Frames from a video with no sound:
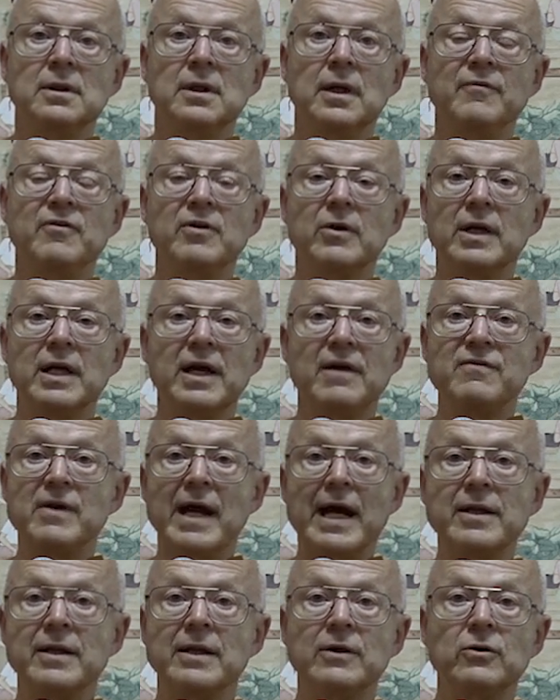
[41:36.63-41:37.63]
If you're going to
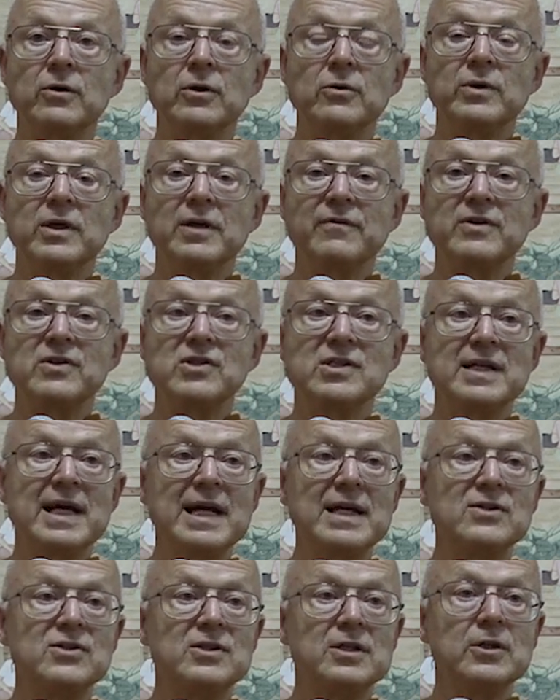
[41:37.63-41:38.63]
have goodwill for
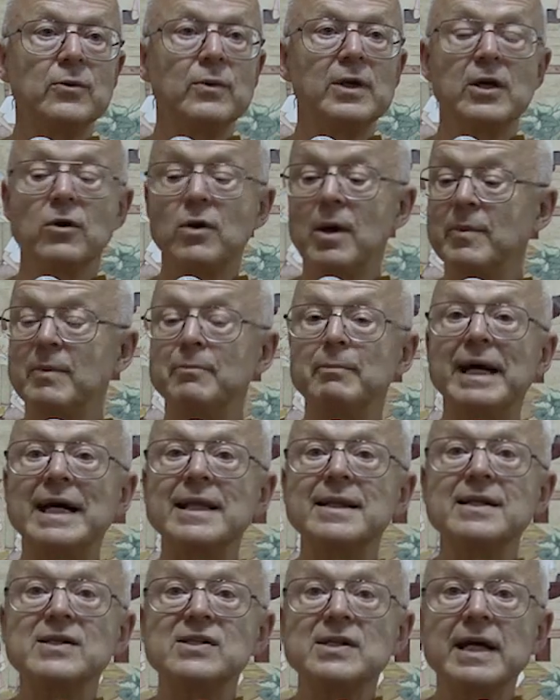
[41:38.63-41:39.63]
snakes, you don't want to go up and
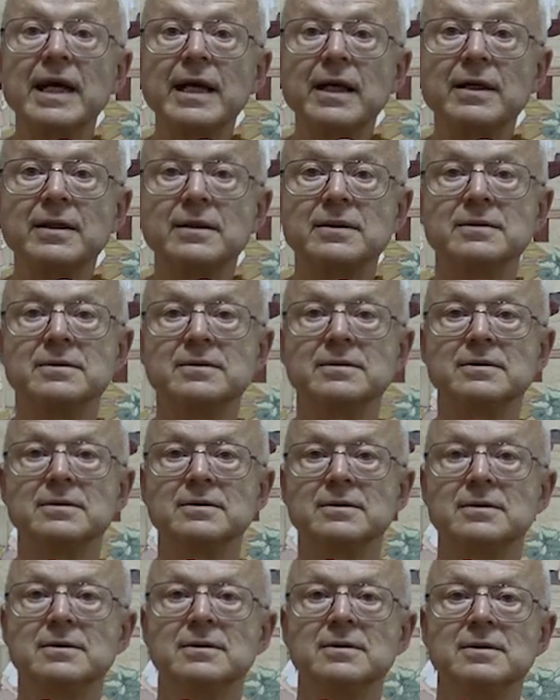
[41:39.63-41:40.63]
pet the snake.
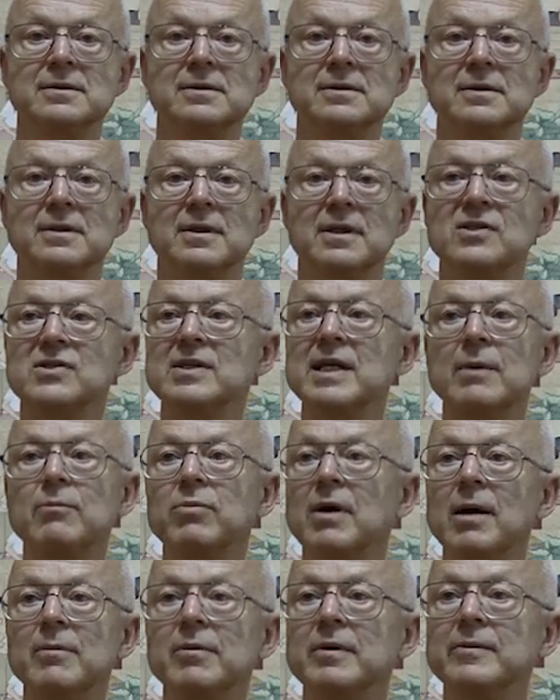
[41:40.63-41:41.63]
The snake
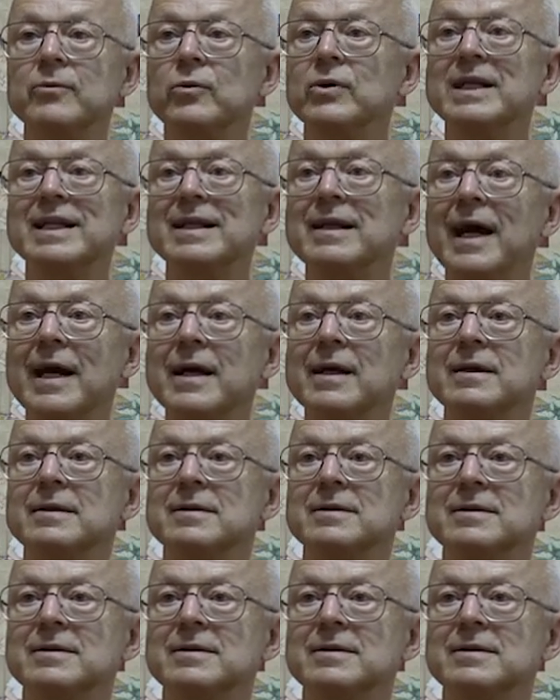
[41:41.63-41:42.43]
probably wouldn't like it,